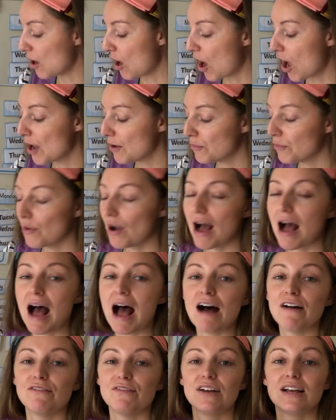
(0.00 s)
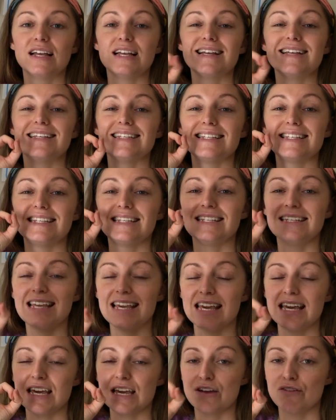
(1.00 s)
I will have
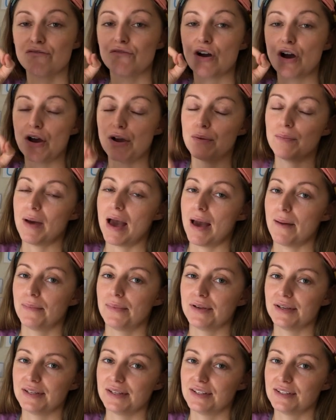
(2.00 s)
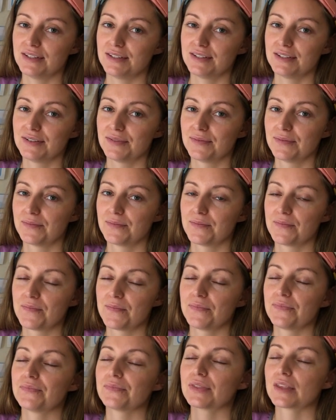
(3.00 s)
zero peppers.
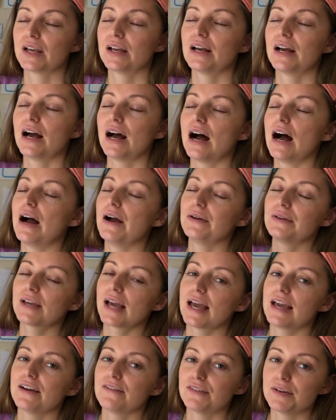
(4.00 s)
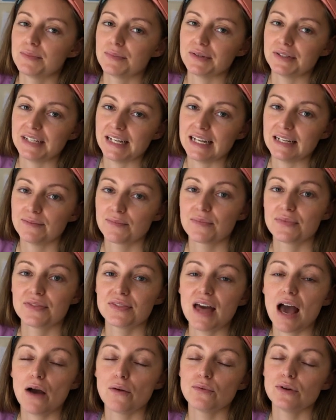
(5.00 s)
Okay, everybody,
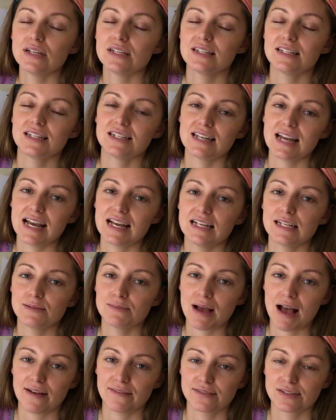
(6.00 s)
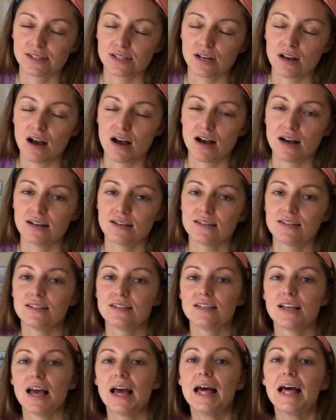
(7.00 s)
that was today's maths
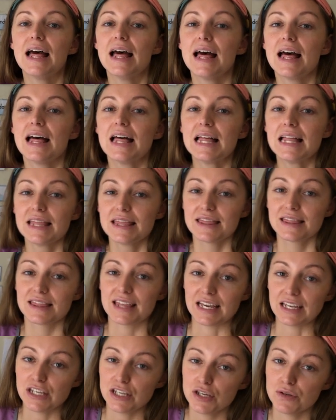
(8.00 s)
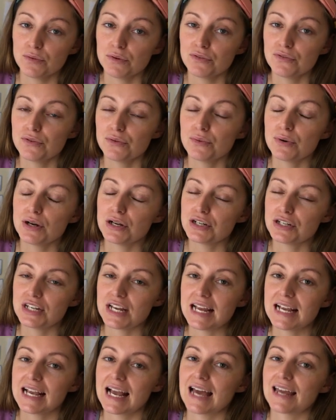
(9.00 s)
class. Thank you all for
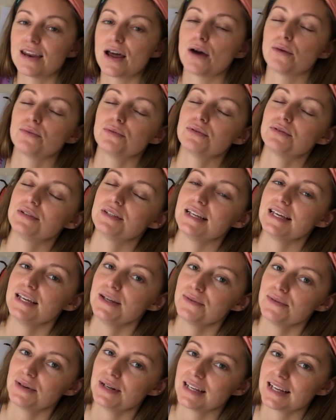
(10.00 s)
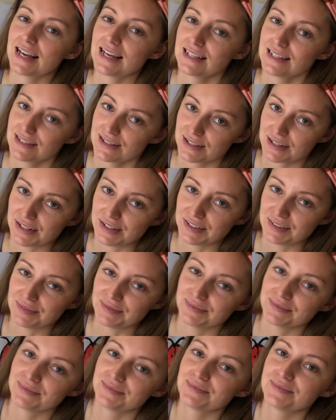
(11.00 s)
watching, and I will see you all again
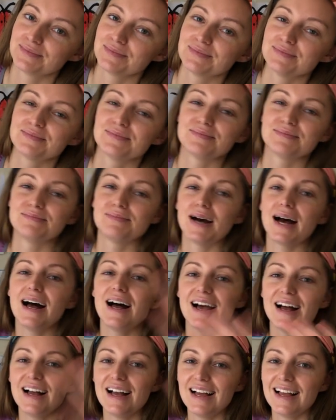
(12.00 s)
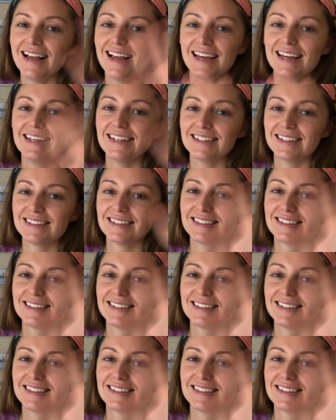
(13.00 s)
soon. Bye.